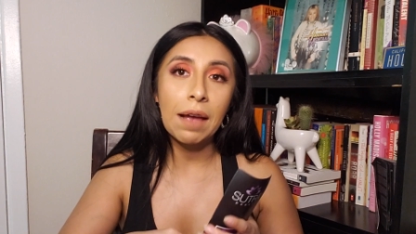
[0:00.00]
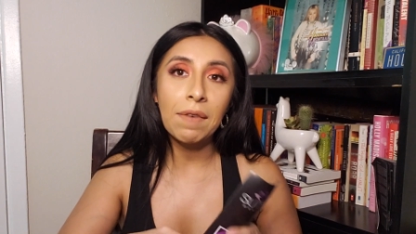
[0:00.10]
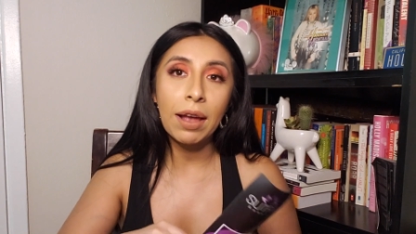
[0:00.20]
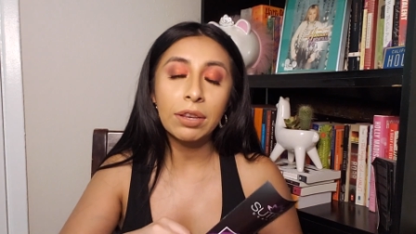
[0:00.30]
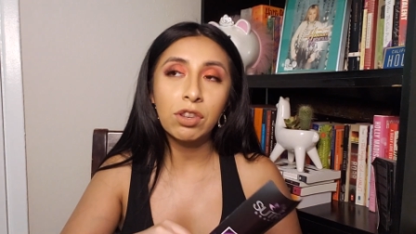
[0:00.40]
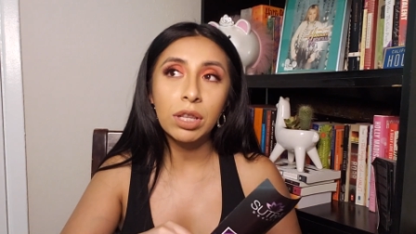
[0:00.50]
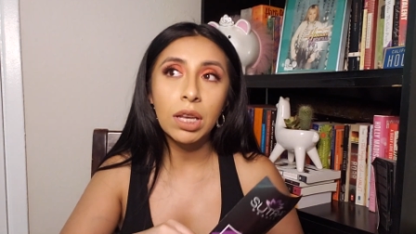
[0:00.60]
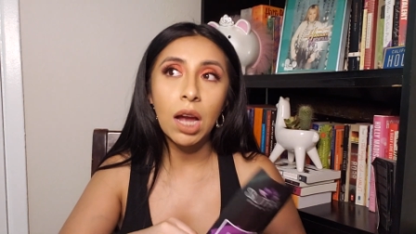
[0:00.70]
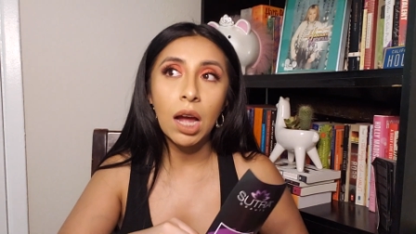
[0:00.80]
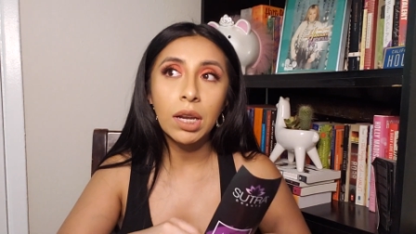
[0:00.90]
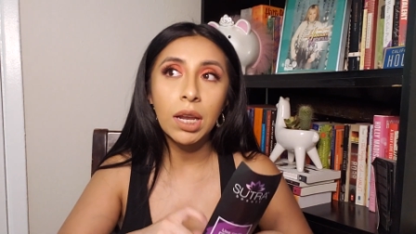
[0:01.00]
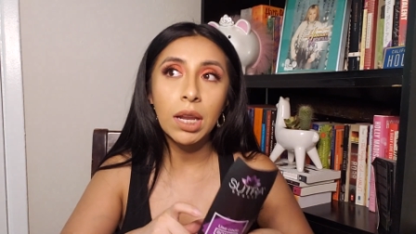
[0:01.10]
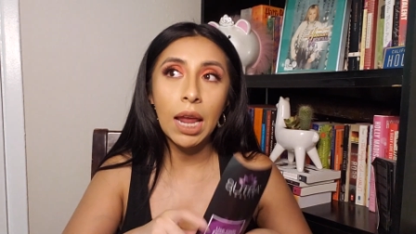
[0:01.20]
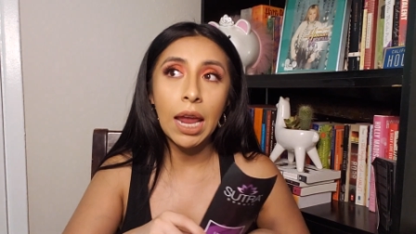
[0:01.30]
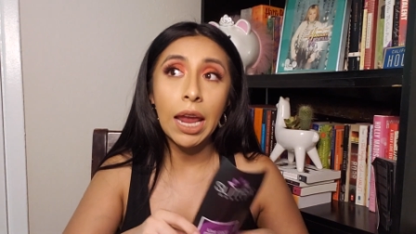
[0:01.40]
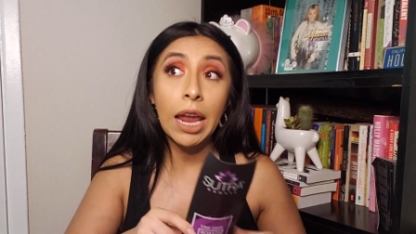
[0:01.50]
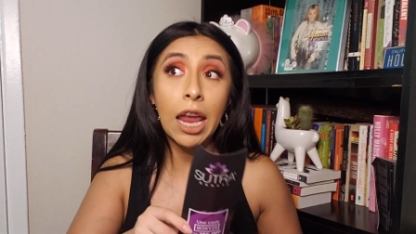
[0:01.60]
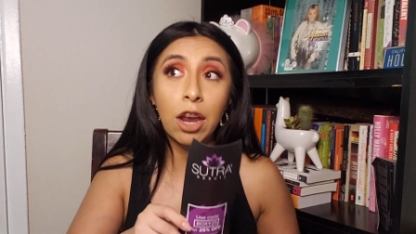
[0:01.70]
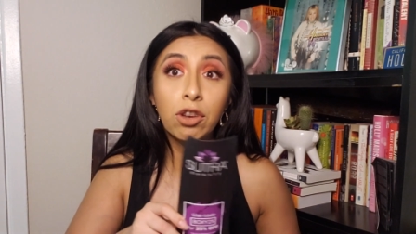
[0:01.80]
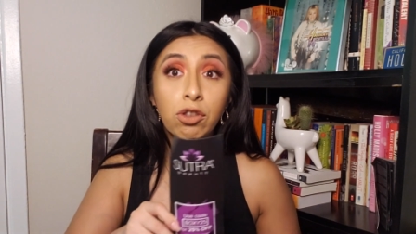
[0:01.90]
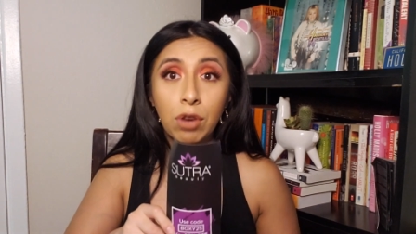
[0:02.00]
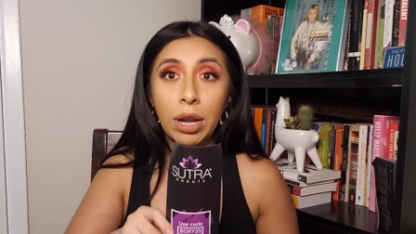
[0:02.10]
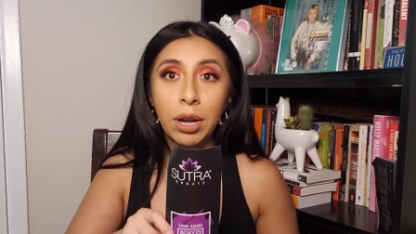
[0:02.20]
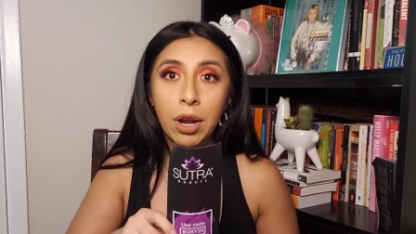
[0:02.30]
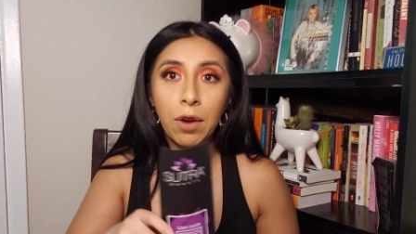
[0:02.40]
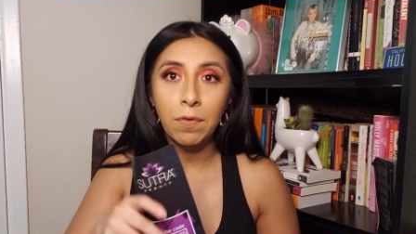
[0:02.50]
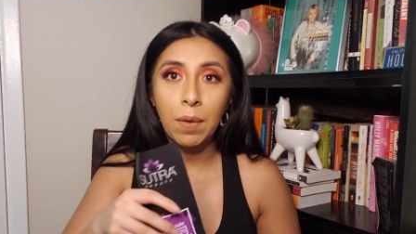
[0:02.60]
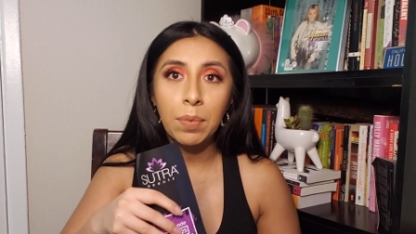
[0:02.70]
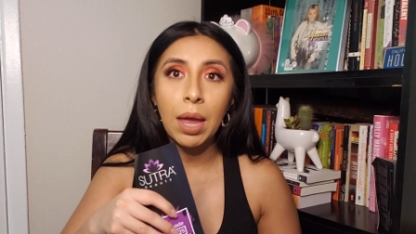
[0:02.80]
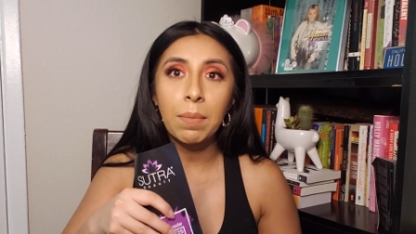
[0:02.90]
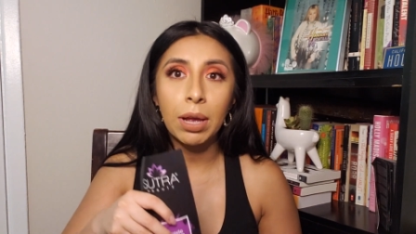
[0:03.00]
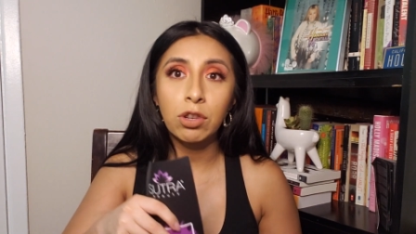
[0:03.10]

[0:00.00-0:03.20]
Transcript: I've actually gotten a hair straightener from them,